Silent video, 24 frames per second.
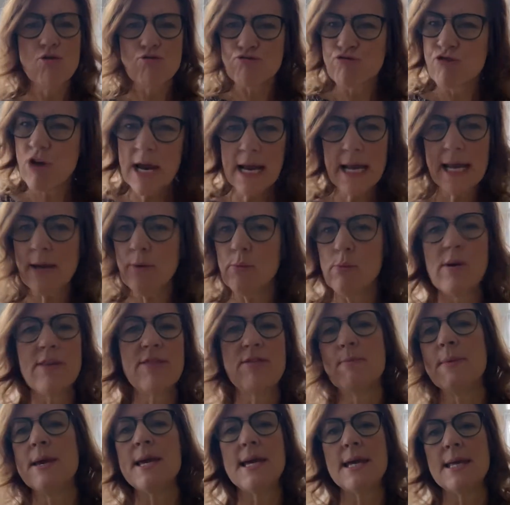really
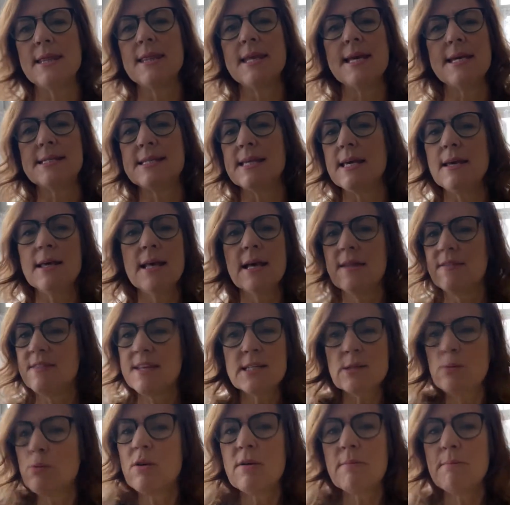with me in this,
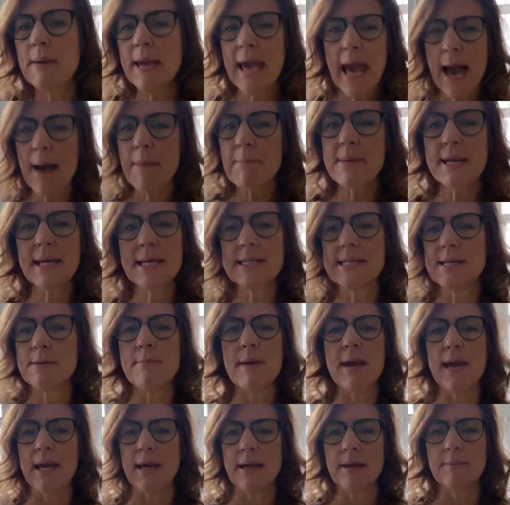this wouldn't be happening to
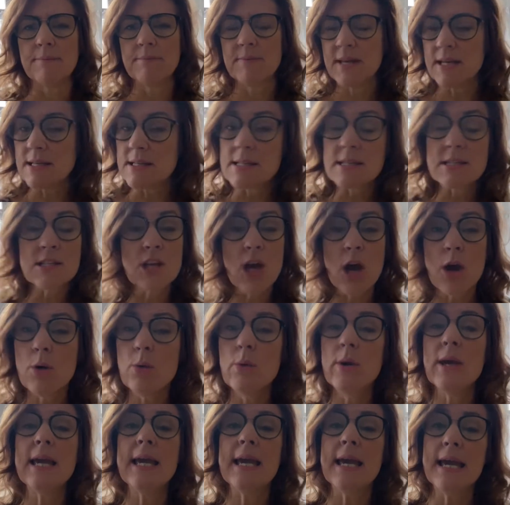me. It's
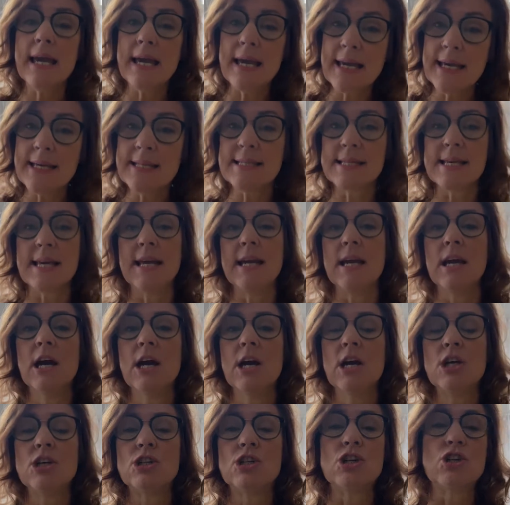so easy
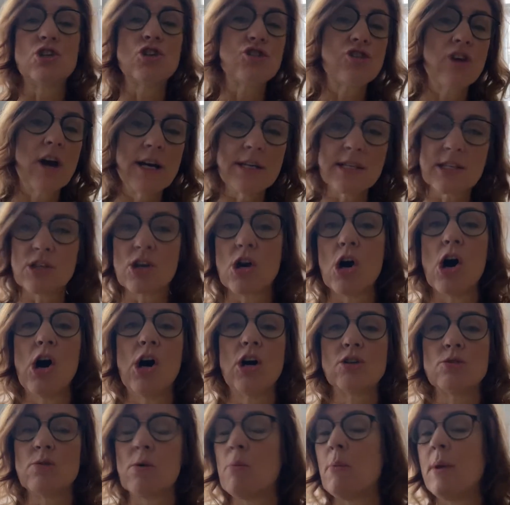to trust
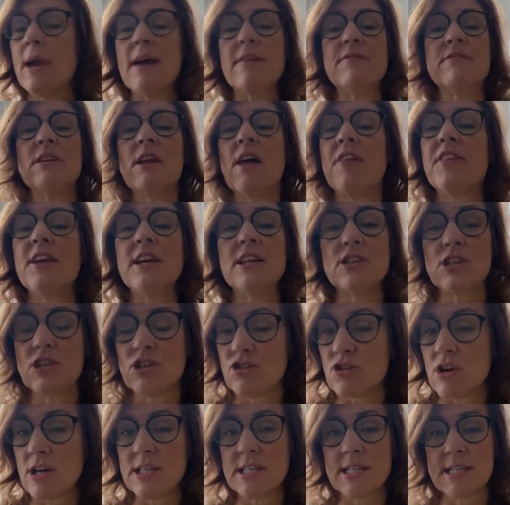God when we have nothing to
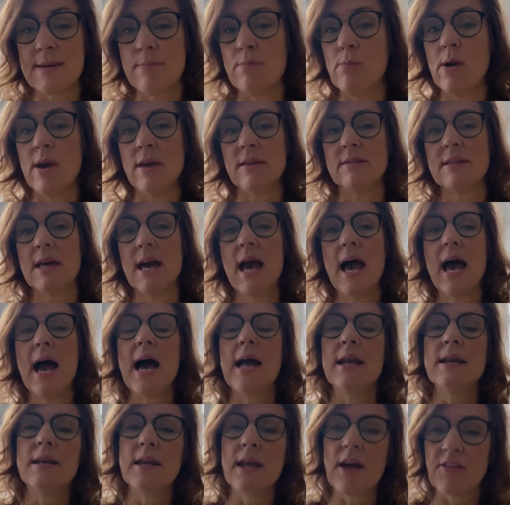trust him with
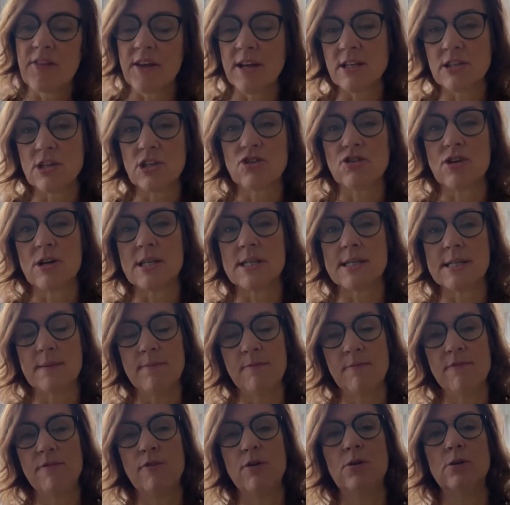and nothing to trust
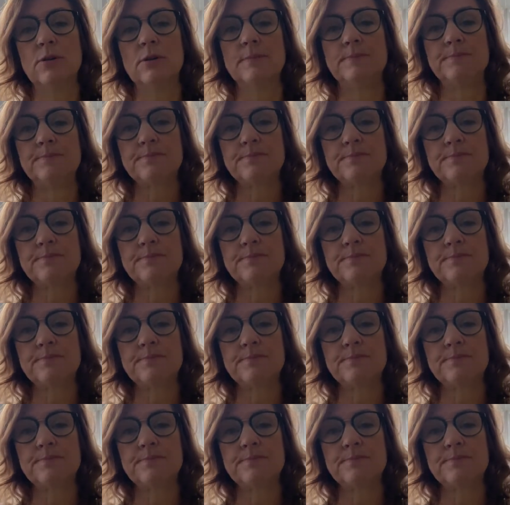him for.